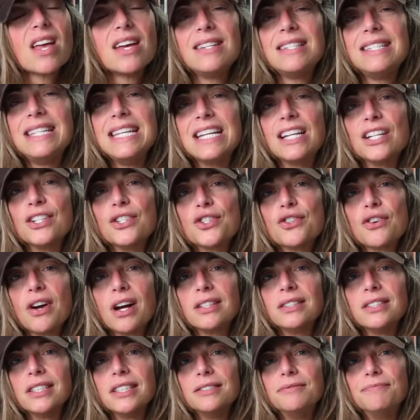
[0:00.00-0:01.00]

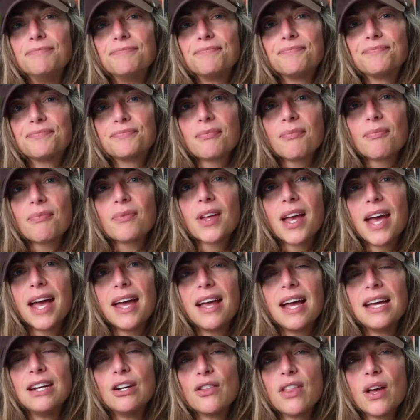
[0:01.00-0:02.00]
Deconstructed.
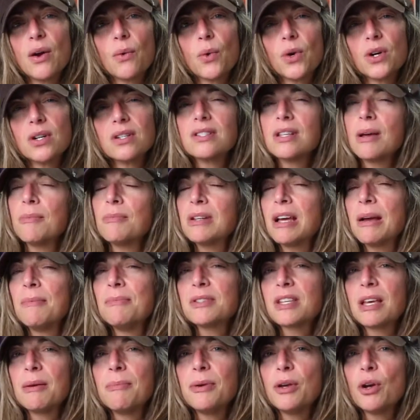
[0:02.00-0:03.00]
Okay, I know that word
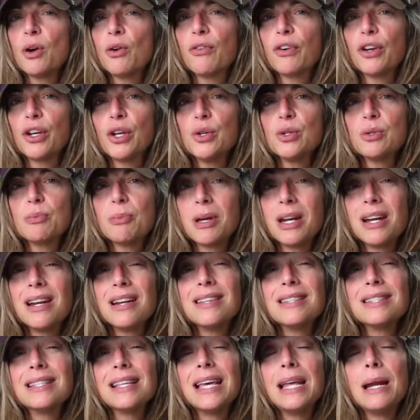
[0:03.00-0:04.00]
sometimes can be overused, but it
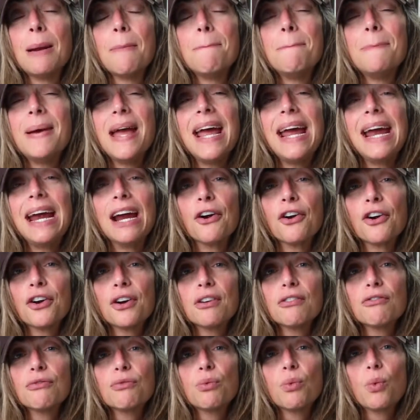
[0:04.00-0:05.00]
is an
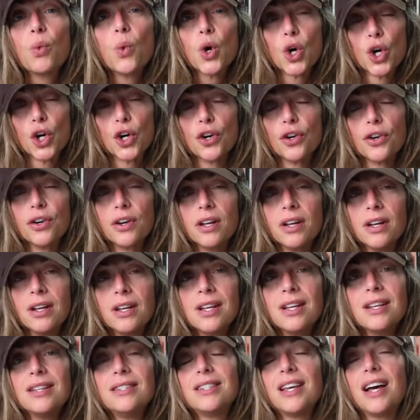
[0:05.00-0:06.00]
imperative word
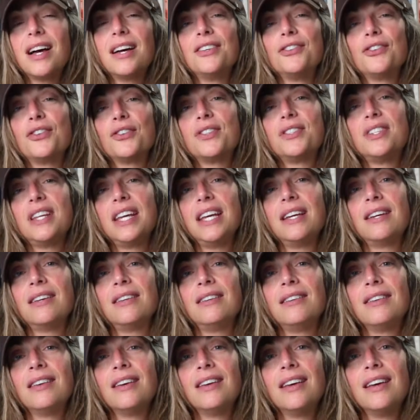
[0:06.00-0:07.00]
to
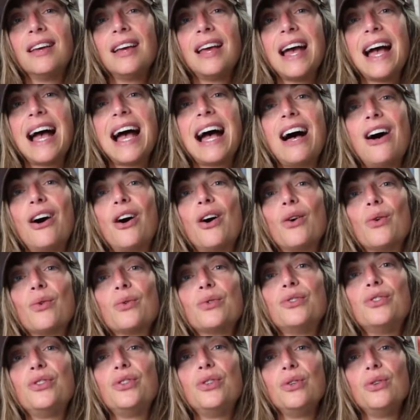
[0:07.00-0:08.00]
understand
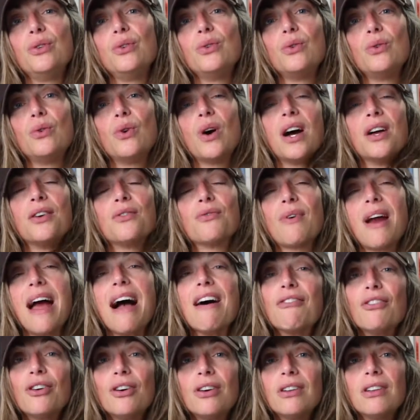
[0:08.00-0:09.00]
how to
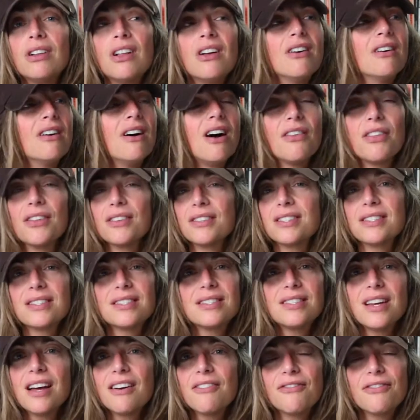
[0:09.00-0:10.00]
unravel all the
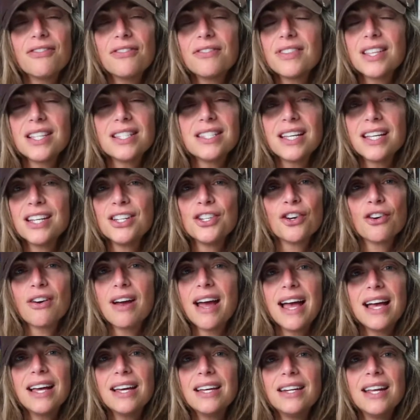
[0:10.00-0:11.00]
stuff that's in your
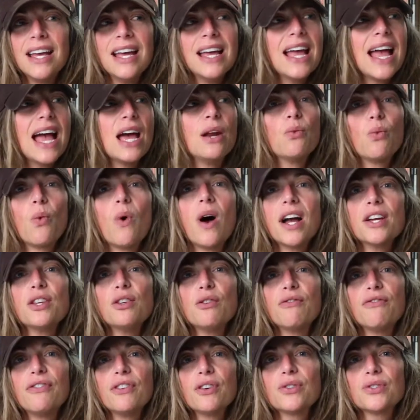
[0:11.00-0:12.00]
head and why
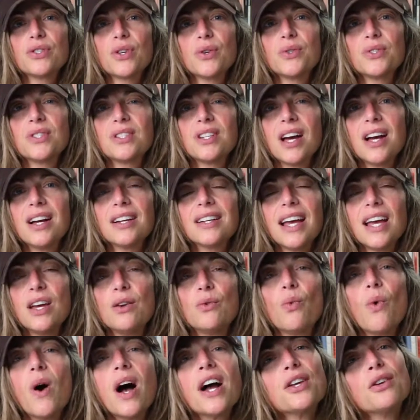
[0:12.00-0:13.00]
you feel so stuck
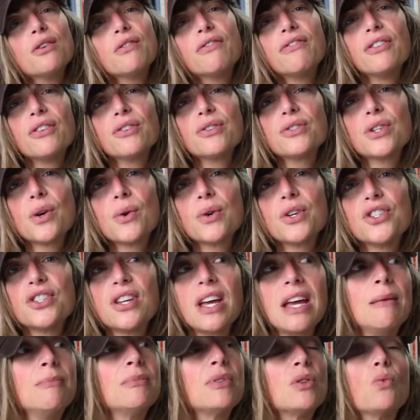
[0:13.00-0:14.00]
and why you feel so
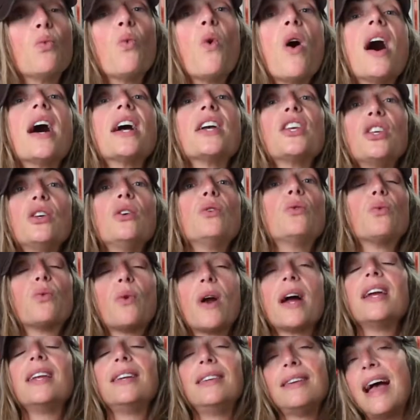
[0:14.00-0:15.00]
ashamed and why you
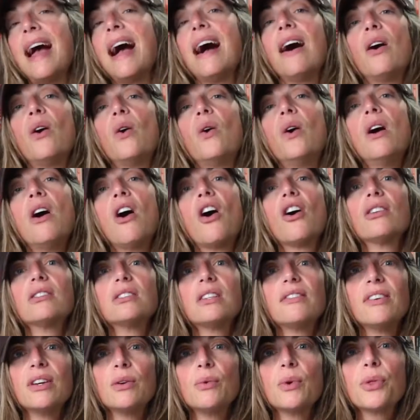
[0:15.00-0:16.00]
right now are
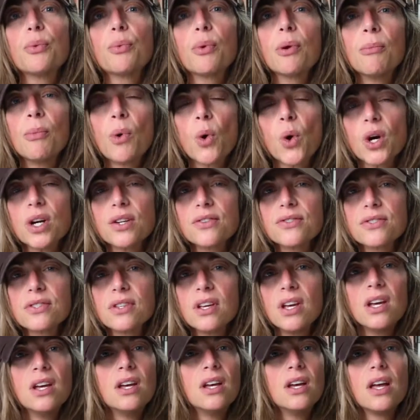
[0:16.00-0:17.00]
living with
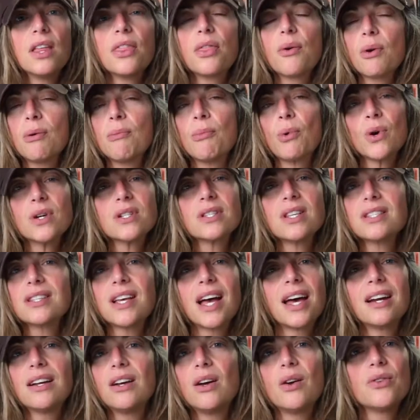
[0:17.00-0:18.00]
remorse. The remorse has
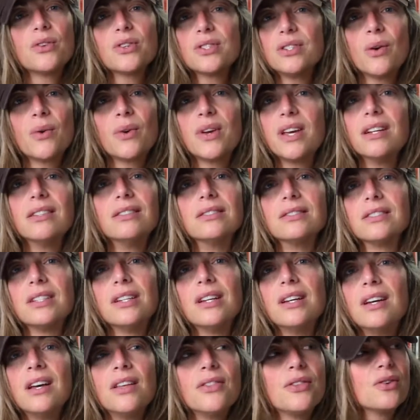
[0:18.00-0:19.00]
got to go. There's no guilt.
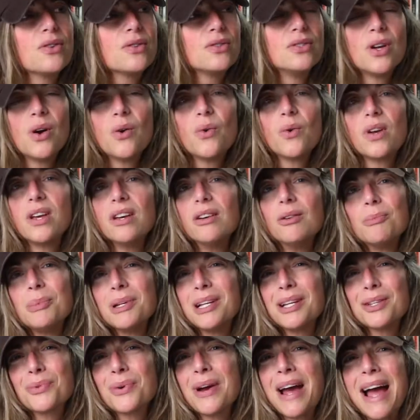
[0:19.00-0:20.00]
There's no guilt
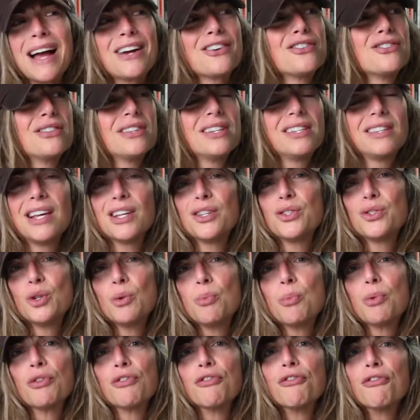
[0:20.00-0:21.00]
because we're actually like
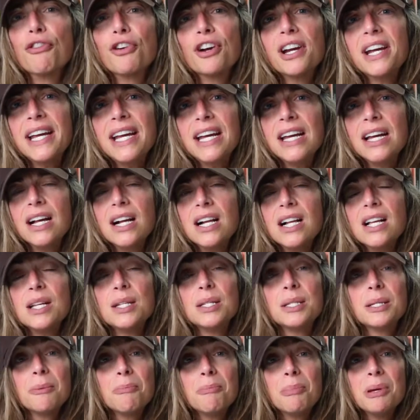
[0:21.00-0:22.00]
super free
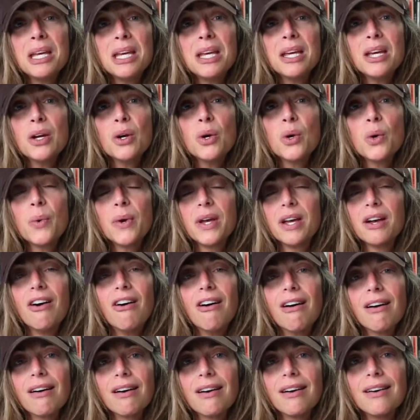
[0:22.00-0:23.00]
to be who we
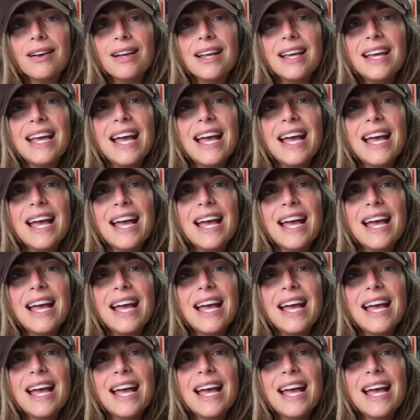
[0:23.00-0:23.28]
are.